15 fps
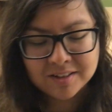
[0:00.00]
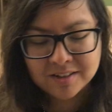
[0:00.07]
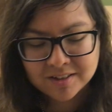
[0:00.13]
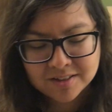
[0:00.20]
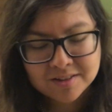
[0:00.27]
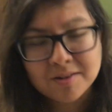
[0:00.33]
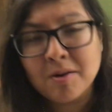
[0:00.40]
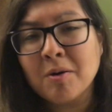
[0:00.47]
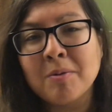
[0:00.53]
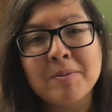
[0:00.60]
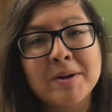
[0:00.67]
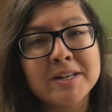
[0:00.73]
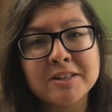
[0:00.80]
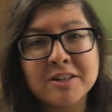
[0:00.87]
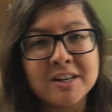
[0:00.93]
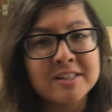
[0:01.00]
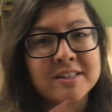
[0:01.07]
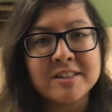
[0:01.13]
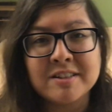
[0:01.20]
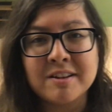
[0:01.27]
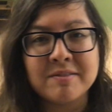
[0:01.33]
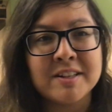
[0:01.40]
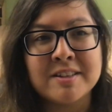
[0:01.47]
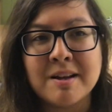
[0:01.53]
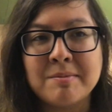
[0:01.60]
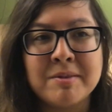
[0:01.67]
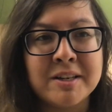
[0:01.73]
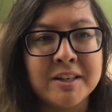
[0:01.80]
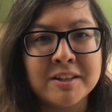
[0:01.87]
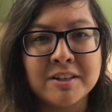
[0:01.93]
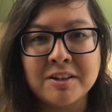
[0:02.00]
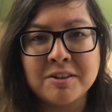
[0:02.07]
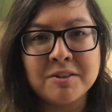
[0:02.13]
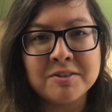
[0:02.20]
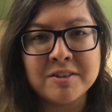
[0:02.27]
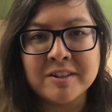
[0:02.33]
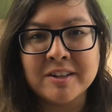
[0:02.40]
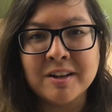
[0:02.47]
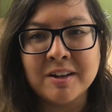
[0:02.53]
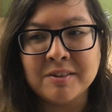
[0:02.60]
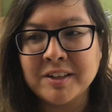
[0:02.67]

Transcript: there's a whole bunch of crazy stuff that's happening in the news right now.